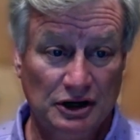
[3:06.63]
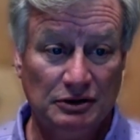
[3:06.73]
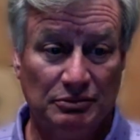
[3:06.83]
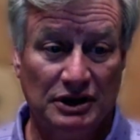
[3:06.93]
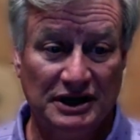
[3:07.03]

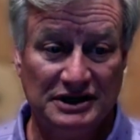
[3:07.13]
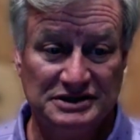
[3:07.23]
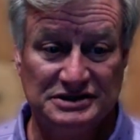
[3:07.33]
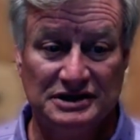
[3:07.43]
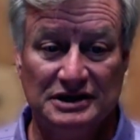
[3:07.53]
in
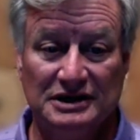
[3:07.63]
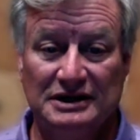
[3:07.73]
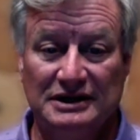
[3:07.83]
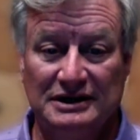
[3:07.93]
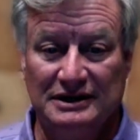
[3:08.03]
place.
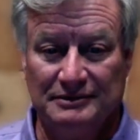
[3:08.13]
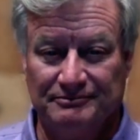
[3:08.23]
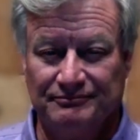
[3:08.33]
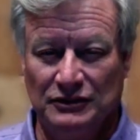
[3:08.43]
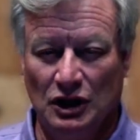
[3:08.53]

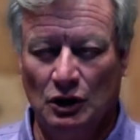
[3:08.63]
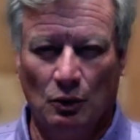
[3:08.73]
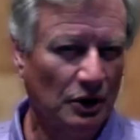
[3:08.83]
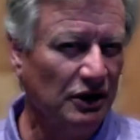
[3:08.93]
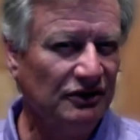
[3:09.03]

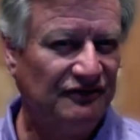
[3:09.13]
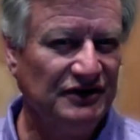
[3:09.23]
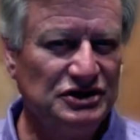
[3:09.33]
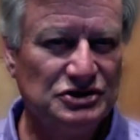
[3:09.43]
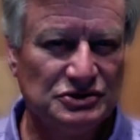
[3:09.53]
What are the
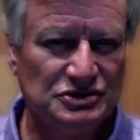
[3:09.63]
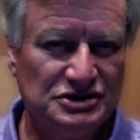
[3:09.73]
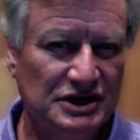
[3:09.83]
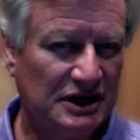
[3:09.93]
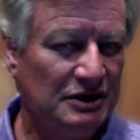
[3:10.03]
features
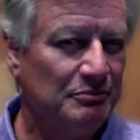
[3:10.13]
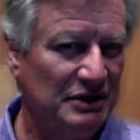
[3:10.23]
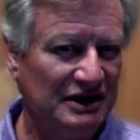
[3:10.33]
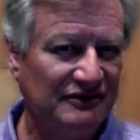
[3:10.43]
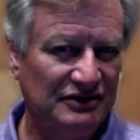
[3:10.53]
that can
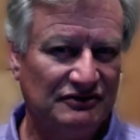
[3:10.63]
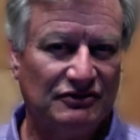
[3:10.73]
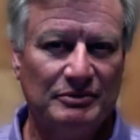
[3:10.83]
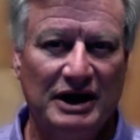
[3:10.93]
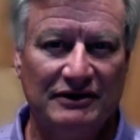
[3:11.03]
benefit
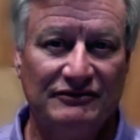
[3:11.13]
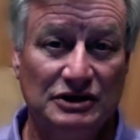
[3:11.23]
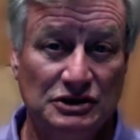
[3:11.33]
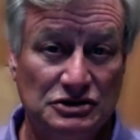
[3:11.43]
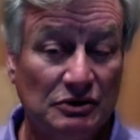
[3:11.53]
from
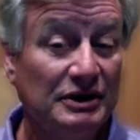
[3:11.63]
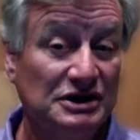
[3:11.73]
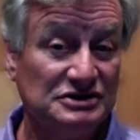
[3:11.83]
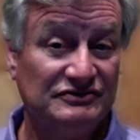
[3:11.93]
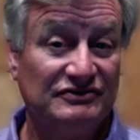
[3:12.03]
having
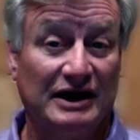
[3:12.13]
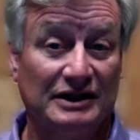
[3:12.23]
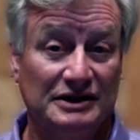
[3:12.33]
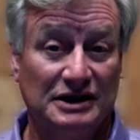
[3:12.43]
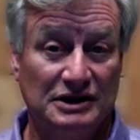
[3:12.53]
domains
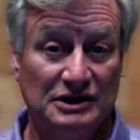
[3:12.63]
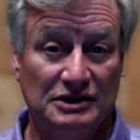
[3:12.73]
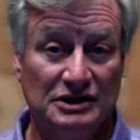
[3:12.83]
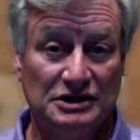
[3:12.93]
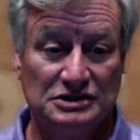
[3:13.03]

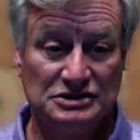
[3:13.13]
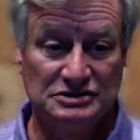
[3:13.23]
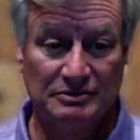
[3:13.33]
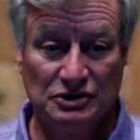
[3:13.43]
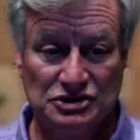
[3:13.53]
validated in
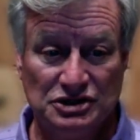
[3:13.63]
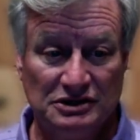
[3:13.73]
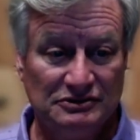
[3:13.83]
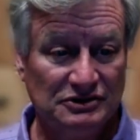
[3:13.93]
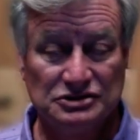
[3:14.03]

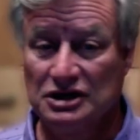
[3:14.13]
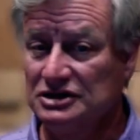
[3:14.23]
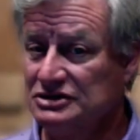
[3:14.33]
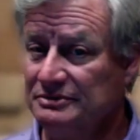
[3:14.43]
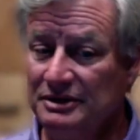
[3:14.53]
Smartsheet? There's
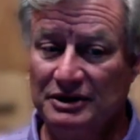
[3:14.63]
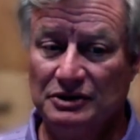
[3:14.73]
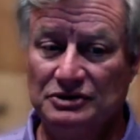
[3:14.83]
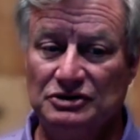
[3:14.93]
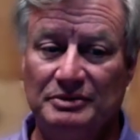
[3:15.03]
custom
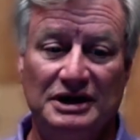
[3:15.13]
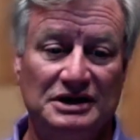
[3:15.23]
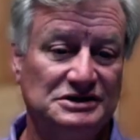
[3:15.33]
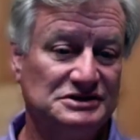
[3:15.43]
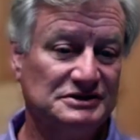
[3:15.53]
email
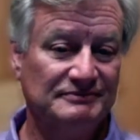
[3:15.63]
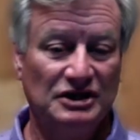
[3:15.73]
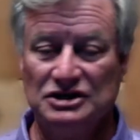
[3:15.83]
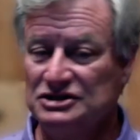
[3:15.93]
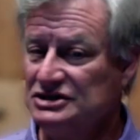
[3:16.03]
domains,
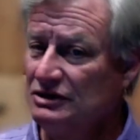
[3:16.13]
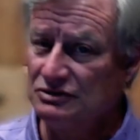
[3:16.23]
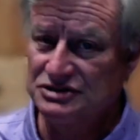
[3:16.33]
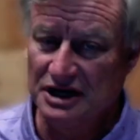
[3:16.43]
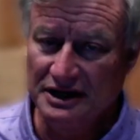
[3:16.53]
single
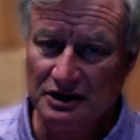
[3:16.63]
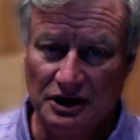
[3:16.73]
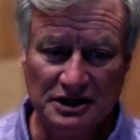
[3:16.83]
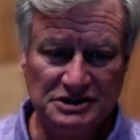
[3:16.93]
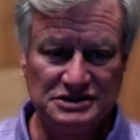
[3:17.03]

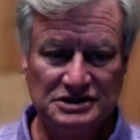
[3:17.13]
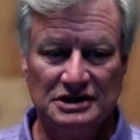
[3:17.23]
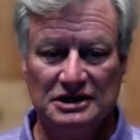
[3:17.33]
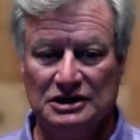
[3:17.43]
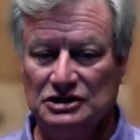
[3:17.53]
sign-ons,
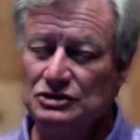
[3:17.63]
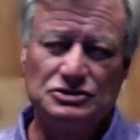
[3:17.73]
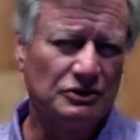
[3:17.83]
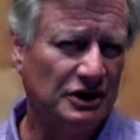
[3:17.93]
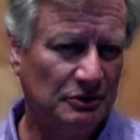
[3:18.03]

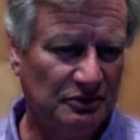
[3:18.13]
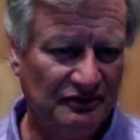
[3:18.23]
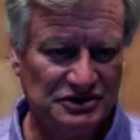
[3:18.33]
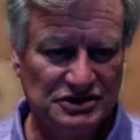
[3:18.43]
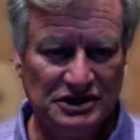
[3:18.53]
user
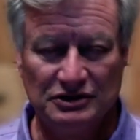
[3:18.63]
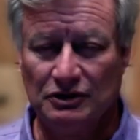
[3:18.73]
auto-provisioning, and